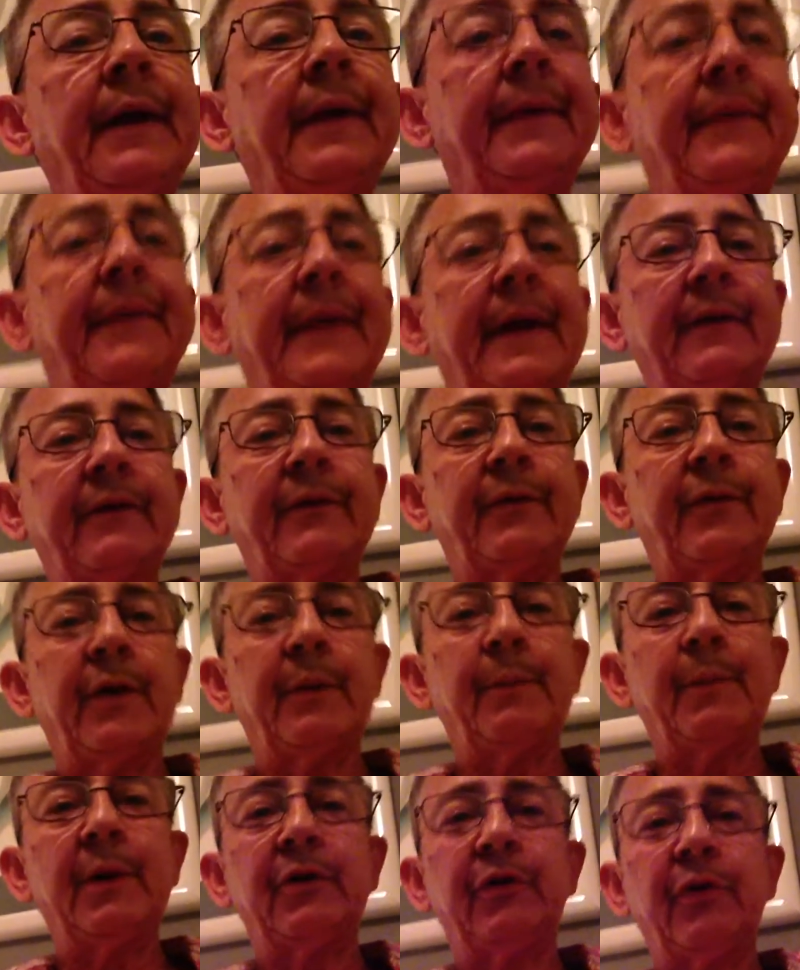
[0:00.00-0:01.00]
Thanks very
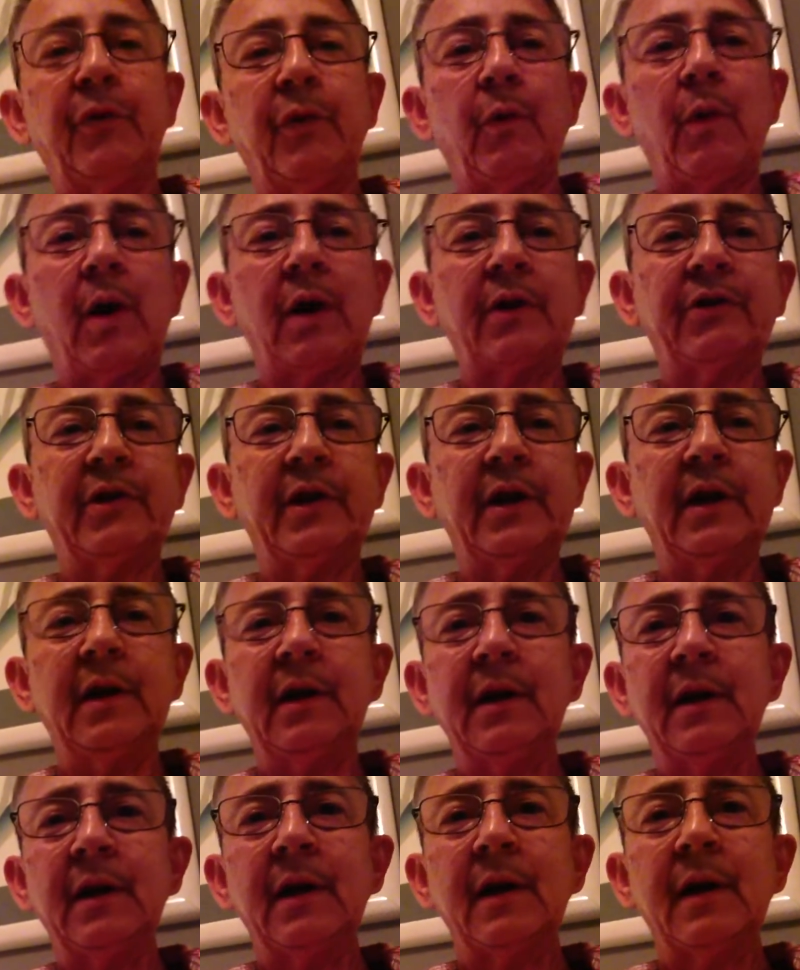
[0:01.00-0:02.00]
much for watching.
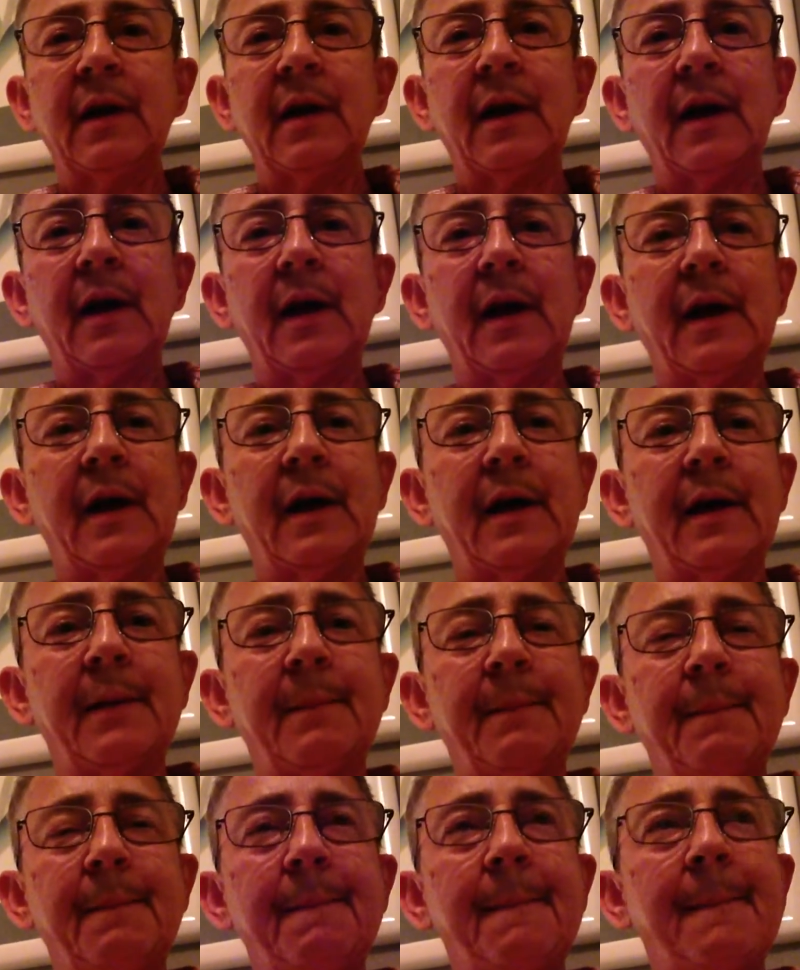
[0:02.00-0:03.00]

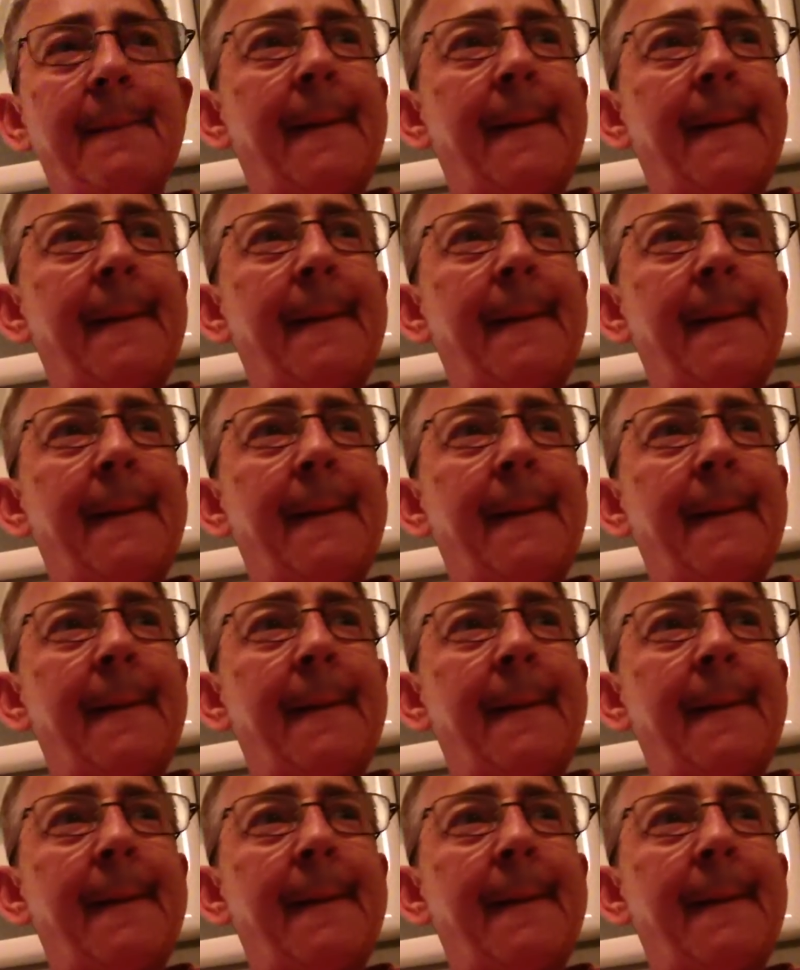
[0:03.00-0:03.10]
Um,